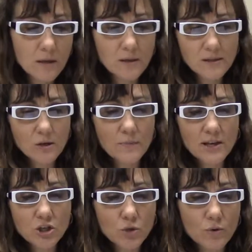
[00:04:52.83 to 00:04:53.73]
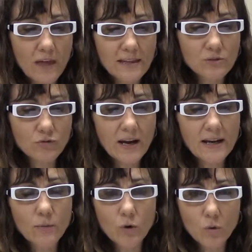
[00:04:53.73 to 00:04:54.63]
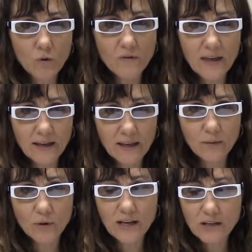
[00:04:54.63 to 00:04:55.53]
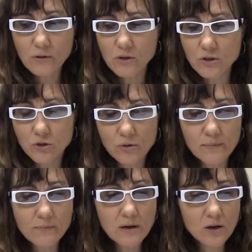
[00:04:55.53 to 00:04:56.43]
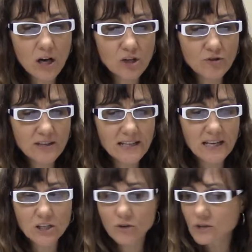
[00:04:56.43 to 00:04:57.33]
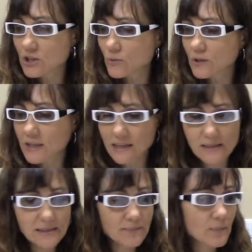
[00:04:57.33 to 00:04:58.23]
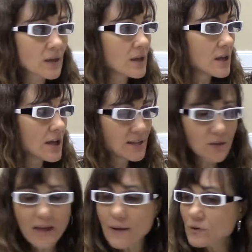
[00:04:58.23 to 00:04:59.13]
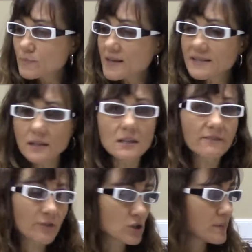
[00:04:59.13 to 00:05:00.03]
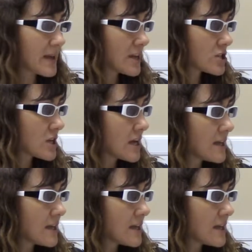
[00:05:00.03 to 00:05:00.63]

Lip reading: So make sure that's right, and we'll go over that again when I do the contract to enter into a lease. So that was basically the first page.